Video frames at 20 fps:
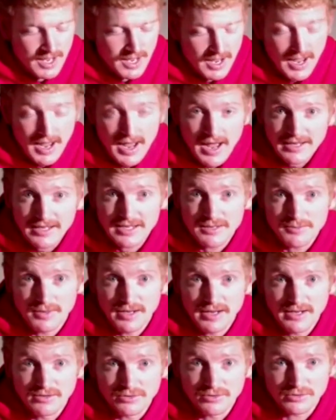I keep
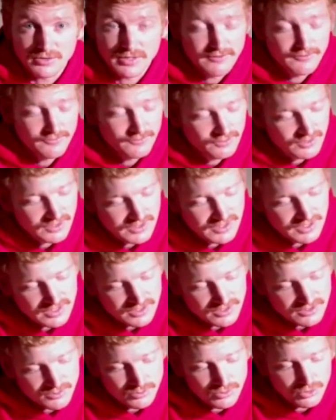my hook lengths in these
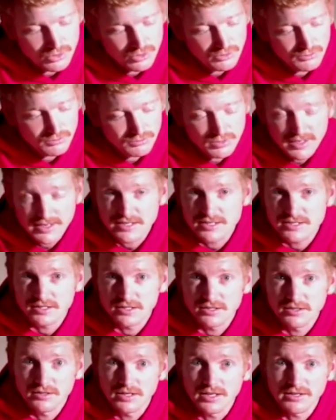small
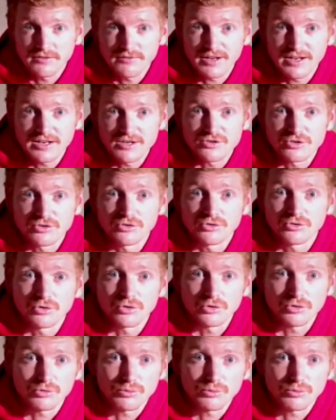Preston Innovations hook